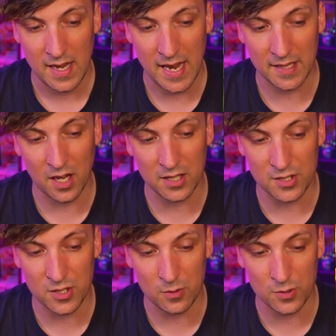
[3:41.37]
ignite the
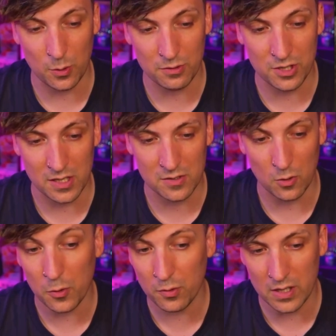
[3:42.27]
2 torches, or
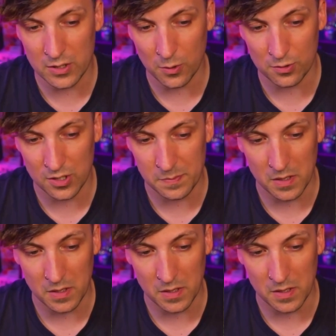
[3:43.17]
3 torches